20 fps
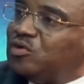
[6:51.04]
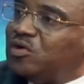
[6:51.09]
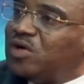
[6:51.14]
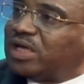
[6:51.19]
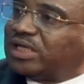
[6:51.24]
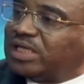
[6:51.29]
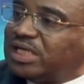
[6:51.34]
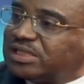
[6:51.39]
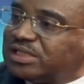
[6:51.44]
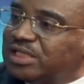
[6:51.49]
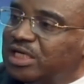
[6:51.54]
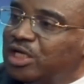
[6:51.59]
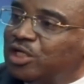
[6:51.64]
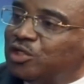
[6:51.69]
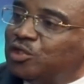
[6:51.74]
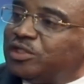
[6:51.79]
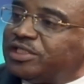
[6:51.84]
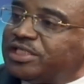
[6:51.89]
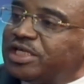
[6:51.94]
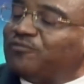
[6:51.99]
your test.
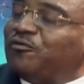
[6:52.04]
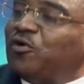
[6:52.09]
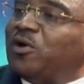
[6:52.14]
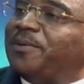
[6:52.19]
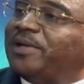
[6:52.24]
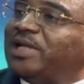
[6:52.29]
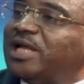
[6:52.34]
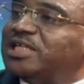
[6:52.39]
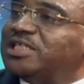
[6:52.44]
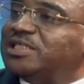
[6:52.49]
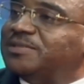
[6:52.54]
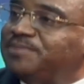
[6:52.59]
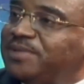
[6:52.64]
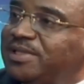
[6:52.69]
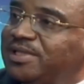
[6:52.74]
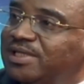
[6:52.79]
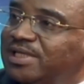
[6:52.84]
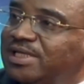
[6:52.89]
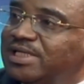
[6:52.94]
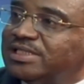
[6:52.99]
You check for hepatitis
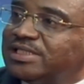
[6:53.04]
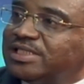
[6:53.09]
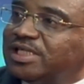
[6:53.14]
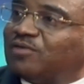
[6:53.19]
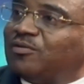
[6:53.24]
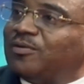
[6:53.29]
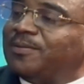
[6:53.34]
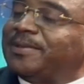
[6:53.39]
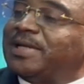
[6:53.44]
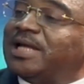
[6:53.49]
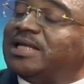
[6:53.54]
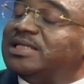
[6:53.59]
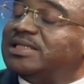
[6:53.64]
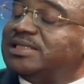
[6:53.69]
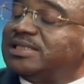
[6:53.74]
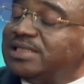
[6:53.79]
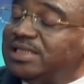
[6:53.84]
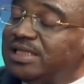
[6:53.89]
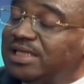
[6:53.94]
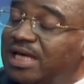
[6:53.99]
B, check for hepatitis
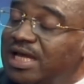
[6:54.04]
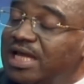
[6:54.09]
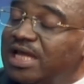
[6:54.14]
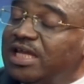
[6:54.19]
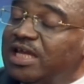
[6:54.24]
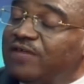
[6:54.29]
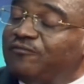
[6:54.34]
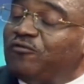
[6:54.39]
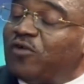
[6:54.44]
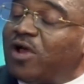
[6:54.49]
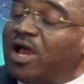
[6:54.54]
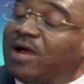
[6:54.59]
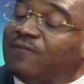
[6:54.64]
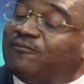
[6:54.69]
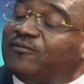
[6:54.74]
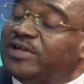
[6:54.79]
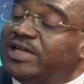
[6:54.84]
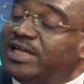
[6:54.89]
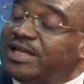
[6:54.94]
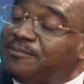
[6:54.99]
C. If you
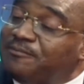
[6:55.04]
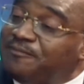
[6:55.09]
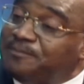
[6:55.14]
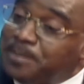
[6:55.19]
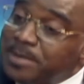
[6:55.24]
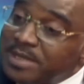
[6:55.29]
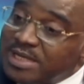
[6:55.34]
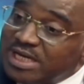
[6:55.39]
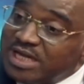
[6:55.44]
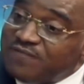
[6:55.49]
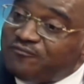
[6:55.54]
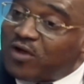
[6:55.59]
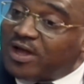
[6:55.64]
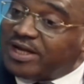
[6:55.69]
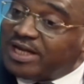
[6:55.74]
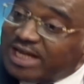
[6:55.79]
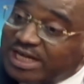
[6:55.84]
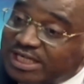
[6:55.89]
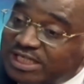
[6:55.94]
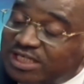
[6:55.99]
have B, if you are
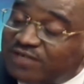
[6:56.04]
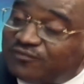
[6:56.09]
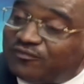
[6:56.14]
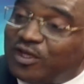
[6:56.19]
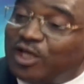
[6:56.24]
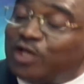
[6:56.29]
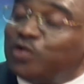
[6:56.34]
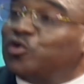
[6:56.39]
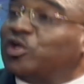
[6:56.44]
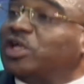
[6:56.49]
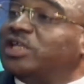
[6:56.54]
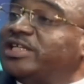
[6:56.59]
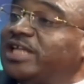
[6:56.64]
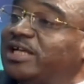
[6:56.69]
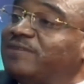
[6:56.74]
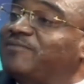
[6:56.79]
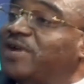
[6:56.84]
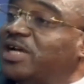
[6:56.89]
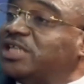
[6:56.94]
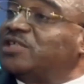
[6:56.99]
negative, you can
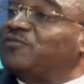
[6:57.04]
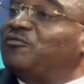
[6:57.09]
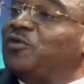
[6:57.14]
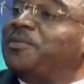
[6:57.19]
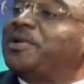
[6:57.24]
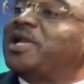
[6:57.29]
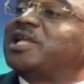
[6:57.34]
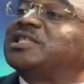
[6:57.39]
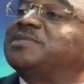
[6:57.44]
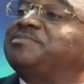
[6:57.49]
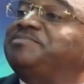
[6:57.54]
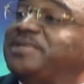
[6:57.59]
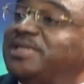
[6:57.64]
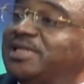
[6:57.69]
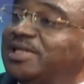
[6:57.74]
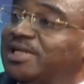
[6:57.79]
take vaccine for hepatitis B.